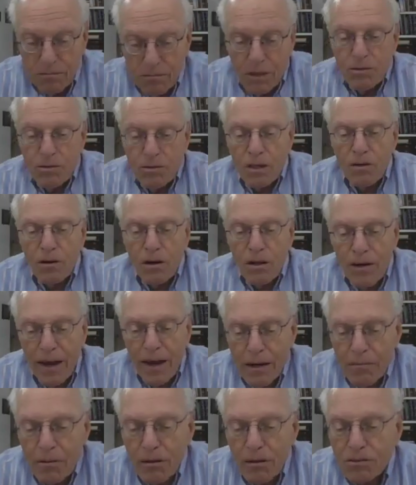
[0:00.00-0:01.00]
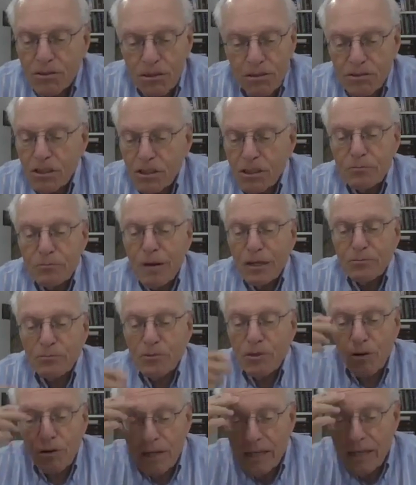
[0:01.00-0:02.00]
You don't have Adam, you return it to us.
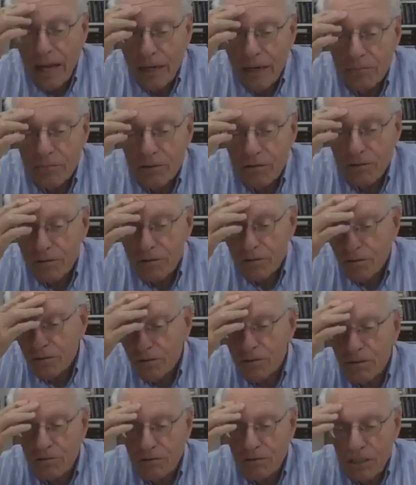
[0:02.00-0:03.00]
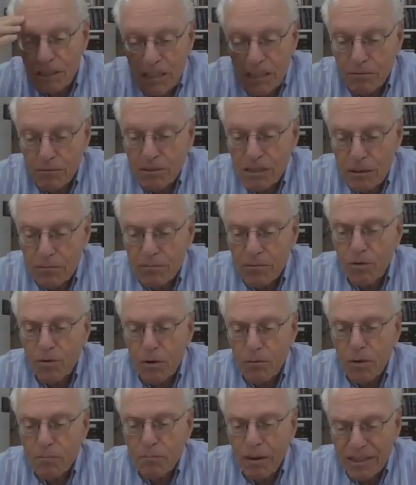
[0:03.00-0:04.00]
Mashma, you don't need Adam to return it to you. Just like we said
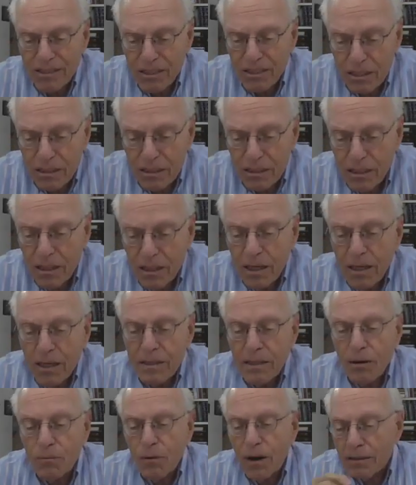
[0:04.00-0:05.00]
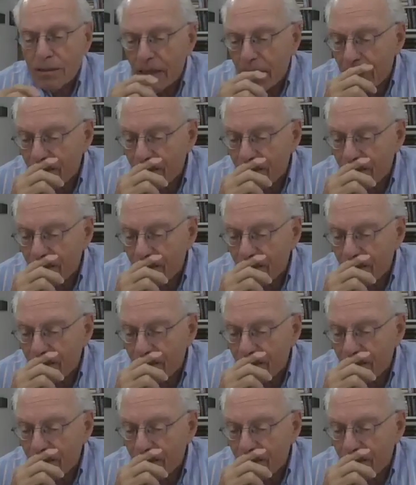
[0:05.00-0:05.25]
before, we paskin that